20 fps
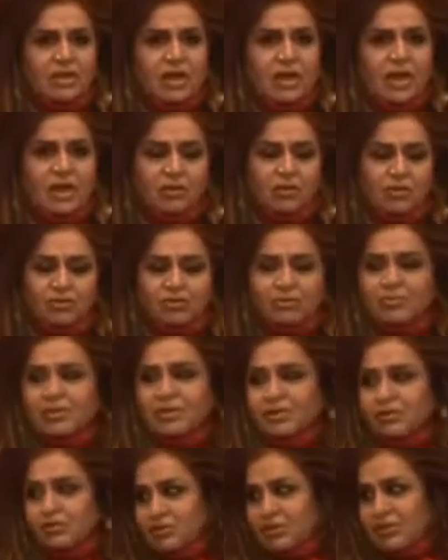are not doing my
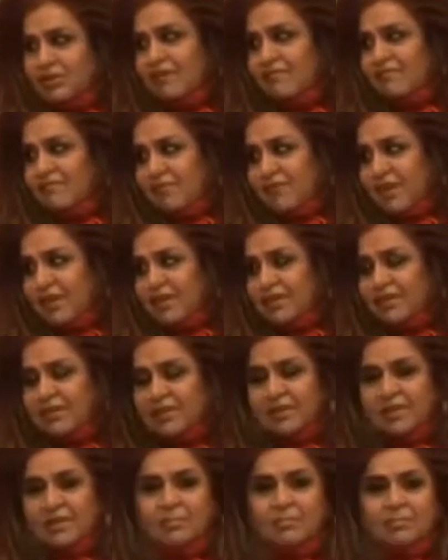duty, I'm fine.
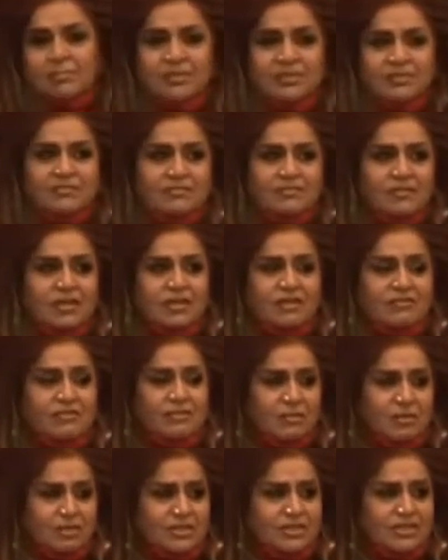But if
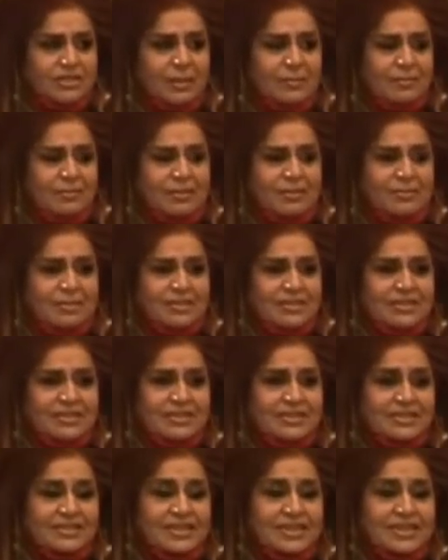everybody is happy, but they
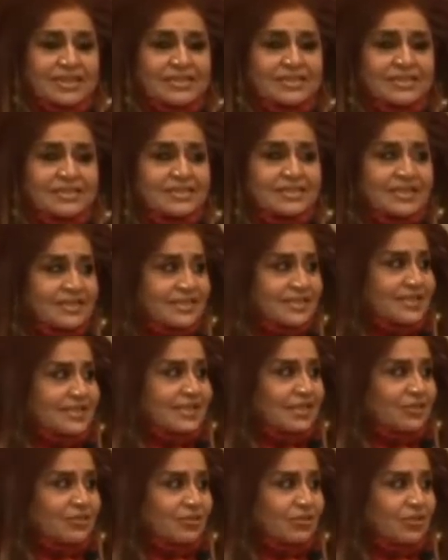still insist that
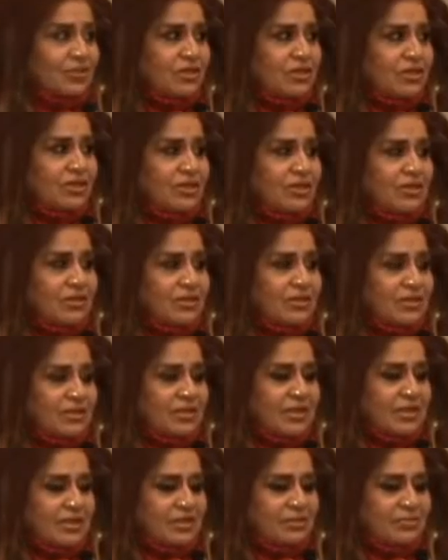I should uh,
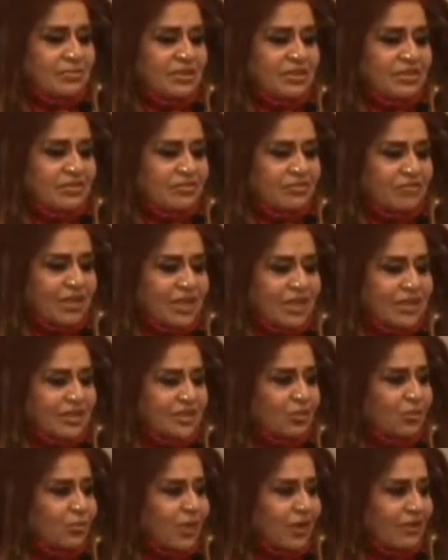hit the beaten track as
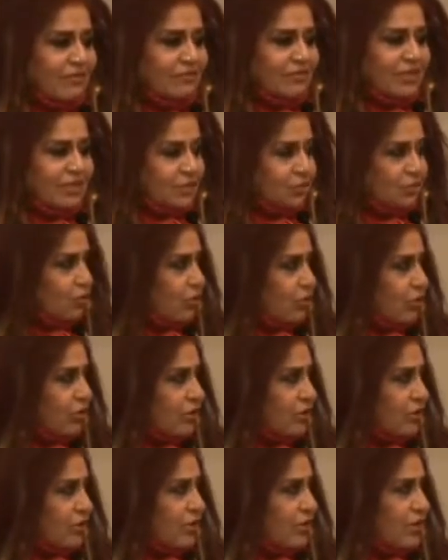a wife, that's wrong.
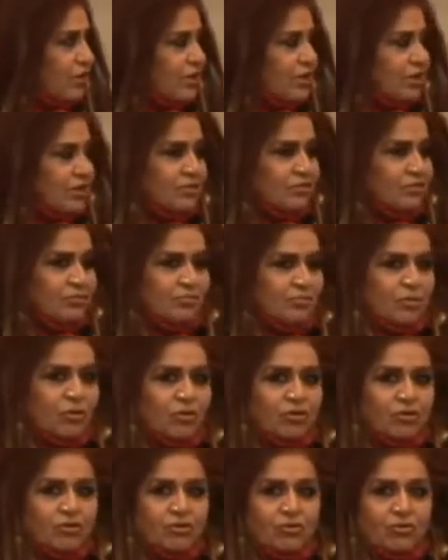You're
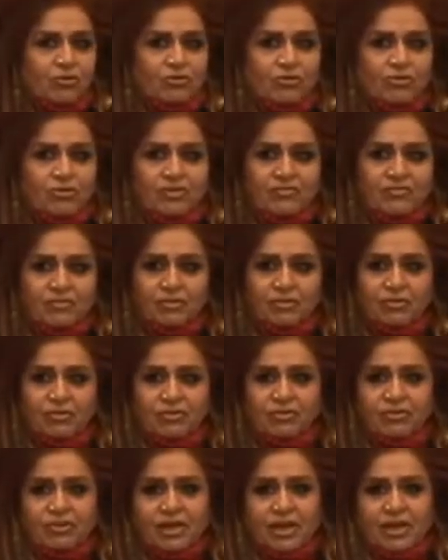born alone, you live alone,
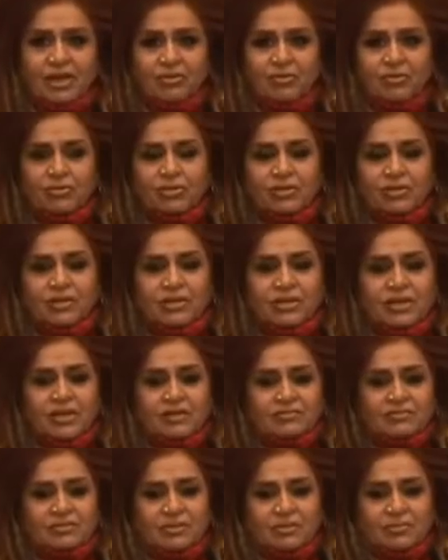you die alone.
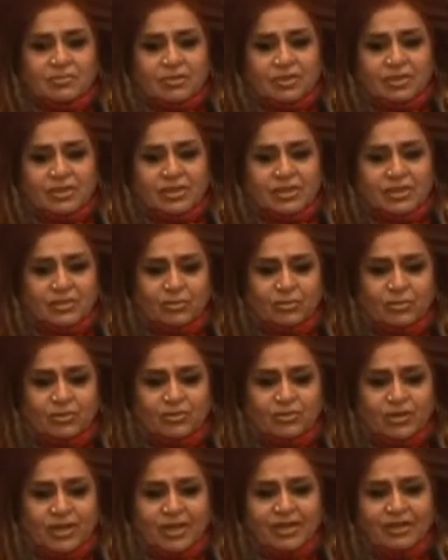If somebody holds
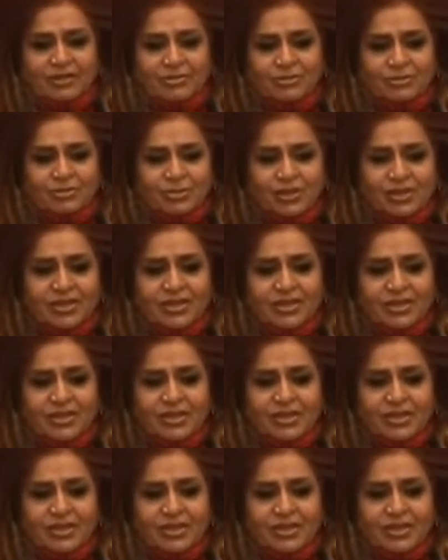your hand on the way,